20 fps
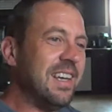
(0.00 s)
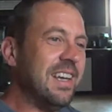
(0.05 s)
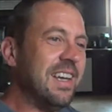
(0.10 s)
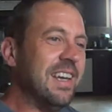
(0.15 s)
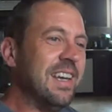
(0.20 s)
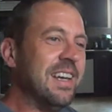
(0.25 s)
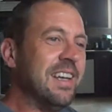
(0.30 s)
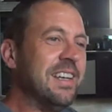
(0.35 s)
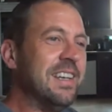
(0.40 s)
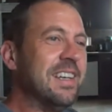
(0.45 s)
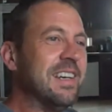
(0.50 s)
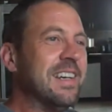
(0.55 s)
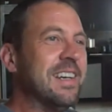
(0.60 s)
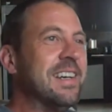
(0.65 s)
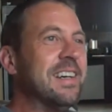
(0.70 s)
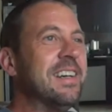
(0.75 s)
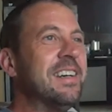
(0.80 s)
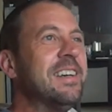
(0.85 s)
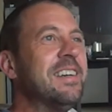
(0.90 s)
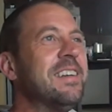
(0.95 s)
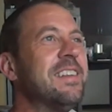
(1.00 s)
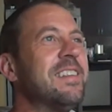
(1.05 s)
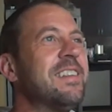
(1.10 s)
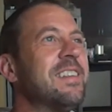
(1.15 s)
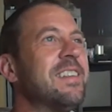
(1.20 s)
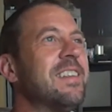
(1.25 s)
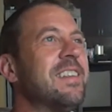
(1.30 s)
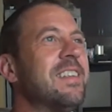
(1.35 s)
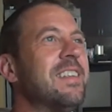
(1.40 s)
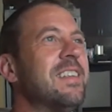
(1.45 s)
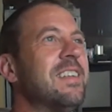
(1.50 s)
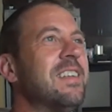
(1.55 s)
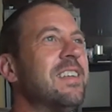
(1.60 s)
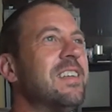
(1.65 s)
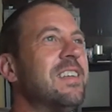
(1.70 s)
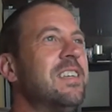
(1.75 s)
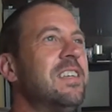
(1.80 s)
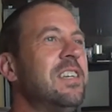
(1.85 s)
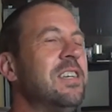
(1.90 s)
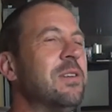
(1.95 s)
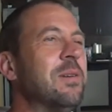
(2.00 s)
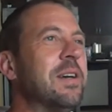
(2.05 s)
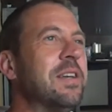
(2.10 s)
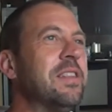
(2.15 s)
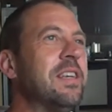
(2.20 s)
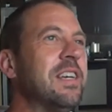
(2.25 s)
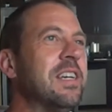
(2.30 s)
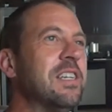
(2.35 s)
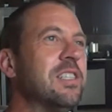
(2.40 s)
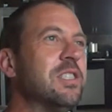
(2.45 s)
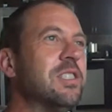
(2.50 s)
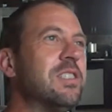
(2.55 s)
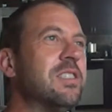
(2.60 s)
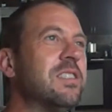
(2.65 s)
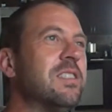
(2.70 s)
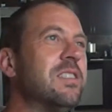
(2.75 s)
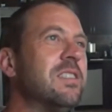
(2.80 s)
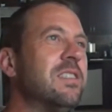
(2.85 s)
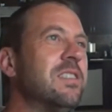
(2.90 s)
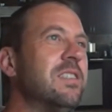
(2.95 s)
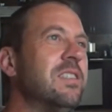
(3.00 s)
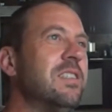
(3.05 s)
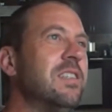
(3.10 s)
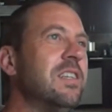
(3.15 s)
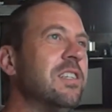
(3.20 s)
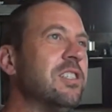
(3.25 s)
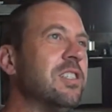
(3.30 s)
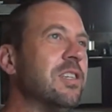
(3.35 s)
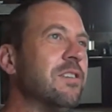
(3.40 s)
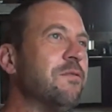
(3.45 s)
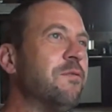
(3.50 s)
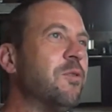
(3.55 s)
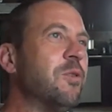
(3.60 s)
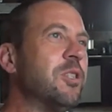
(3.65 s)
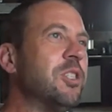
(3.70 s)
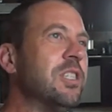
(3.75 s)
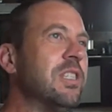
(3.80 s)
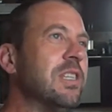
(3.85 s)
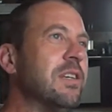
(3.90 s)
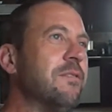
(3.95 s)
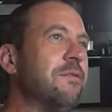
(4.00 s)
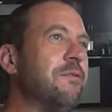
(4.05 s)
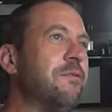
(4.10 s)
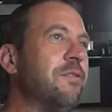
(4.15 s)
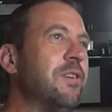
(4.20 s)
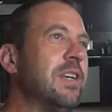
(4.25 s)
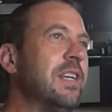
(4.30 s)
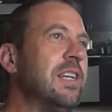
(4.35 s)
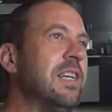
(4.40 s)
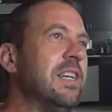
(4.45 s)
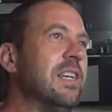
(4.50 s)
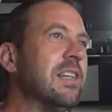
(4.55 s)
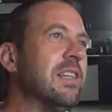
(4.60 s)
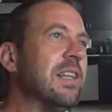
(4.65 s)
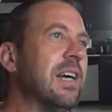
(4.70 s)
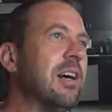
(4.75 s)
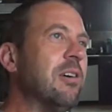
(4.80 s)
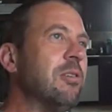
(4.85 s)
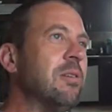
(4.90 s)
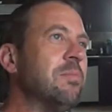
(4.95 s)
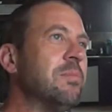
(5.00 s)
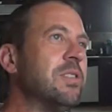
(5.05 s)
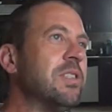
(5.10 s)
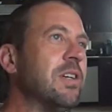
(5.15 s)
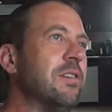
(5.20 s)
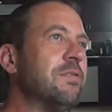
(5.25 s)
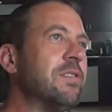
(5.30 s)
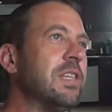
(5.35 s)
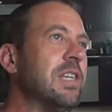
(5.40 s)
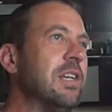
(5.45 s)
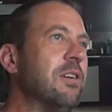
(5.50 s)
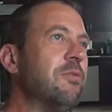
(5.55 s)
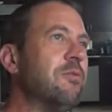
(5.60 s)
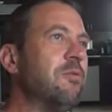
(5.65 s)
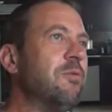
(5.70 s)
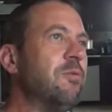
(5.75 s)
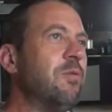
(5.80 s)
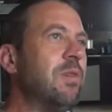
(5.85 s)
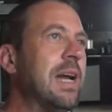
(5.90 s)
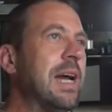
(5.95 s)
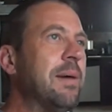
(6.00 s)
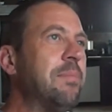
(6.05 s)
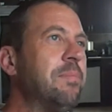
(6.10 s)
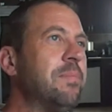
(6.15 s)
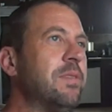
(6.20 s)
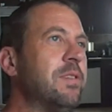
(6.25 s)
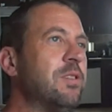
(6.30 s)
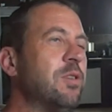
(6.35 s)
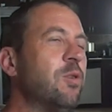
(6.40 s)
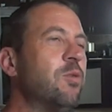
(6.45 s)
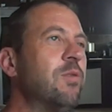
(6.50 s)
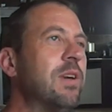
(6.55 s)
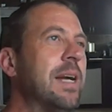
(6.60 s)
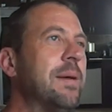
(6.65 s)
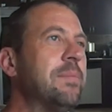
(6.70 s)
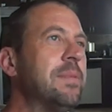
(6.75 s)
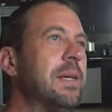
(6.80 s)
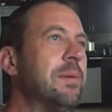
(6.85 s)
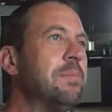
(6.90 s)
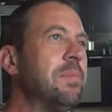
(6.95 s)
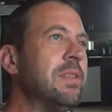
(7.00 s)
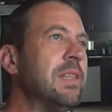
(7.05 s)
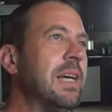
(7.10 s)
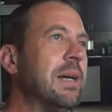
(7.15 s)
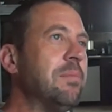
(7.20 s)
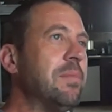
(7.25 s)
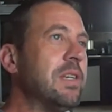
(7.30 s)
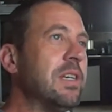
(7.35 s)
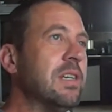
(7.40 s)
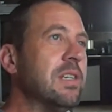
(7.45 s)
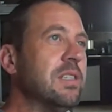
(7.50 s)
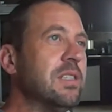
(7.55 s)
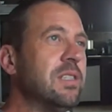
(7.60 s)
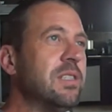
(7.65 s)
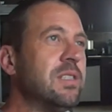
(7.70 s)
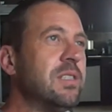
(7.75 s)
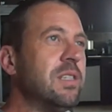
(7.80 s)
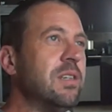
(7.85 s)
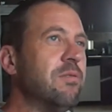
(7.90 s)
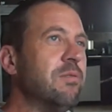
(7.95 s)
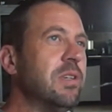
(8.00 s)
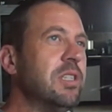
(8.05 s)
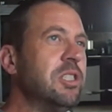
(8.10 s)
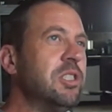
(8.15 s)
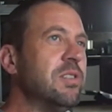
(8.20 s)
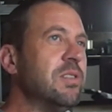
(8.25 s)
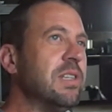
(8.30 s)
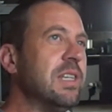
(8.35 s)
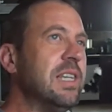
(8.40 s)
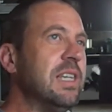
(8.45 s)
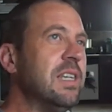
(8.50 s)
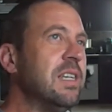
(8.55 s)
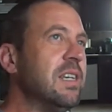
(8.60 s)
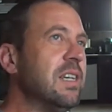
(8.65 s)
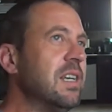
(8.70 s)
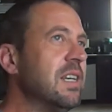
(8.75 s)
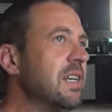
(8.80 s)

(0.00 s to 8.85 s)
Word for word: And uh, you know I think it's it's unfortunate that Freddie allowed himself to get wrapped so wrapped up in that because originally